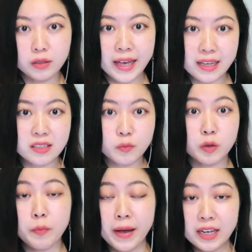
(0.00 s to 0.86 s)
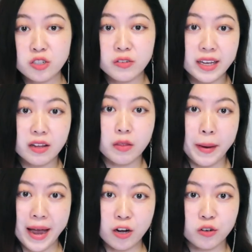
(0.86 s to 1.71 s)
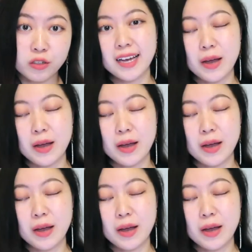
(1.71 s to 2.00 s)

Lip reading: hence perpetuating the pattern.